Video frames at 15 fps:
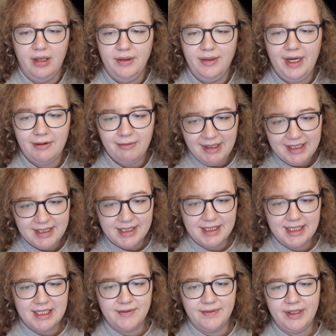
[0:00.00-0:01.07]
That writes
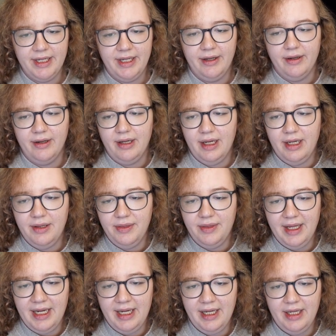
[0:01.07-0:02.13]
successfully, and
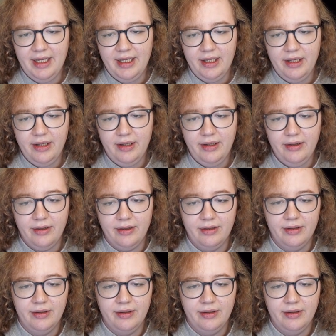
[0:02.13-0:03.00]
then